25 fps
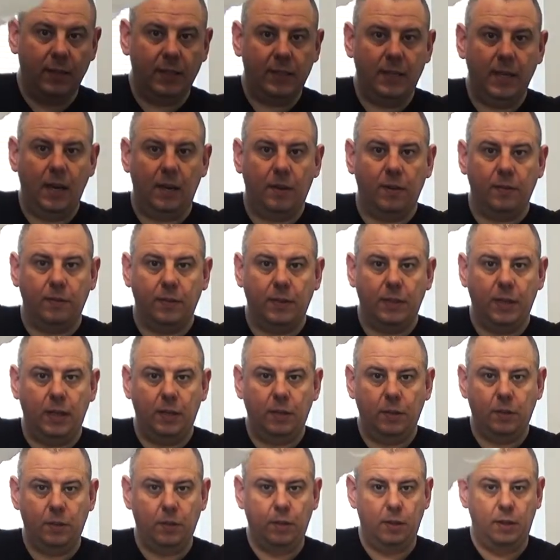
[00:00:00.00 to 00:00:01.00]
itself, so
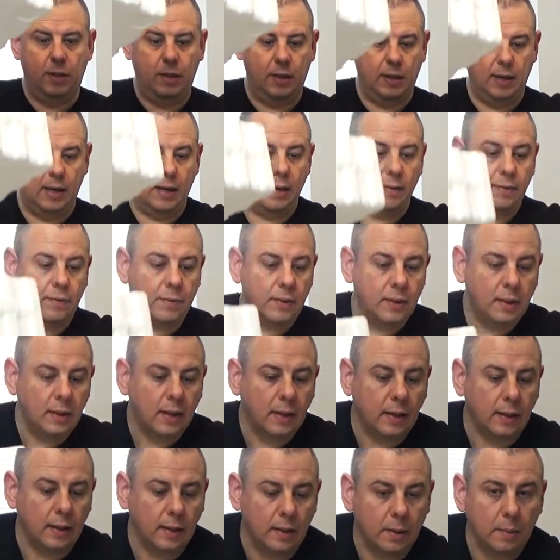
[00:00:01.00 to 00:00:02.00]
there's nothing left
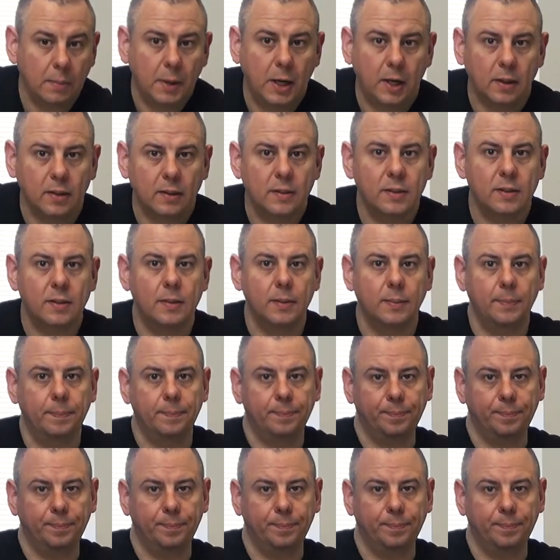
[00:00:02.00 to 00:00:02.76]
in the box.